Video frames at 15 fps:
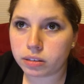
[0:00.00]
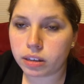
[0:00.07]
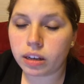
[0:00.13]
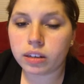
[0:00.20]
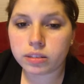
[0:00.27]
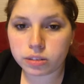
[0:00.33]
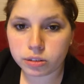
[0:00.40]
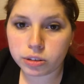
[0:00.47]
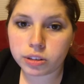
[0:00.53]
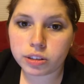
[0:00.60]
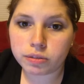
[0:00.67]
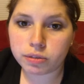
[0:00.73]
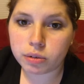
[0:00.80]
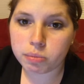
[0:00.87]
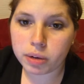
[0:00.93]
they also use
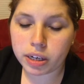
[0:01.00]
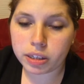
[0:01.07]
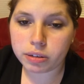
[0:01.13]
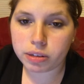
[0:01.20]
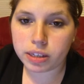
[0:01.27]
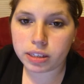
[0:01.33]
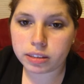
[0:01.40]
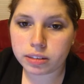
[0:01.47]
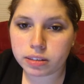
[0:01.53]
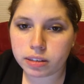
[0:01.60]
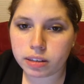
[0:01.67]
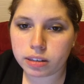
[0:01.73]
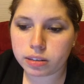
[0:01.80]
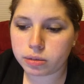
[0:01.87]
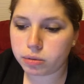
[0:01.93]
it for
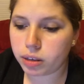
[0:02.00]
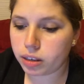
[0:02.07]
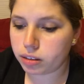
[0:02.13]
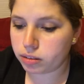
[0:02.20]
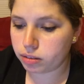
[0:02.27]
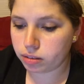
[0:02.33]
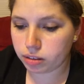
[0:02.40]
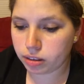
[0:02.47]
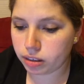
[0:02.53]
migraines as well.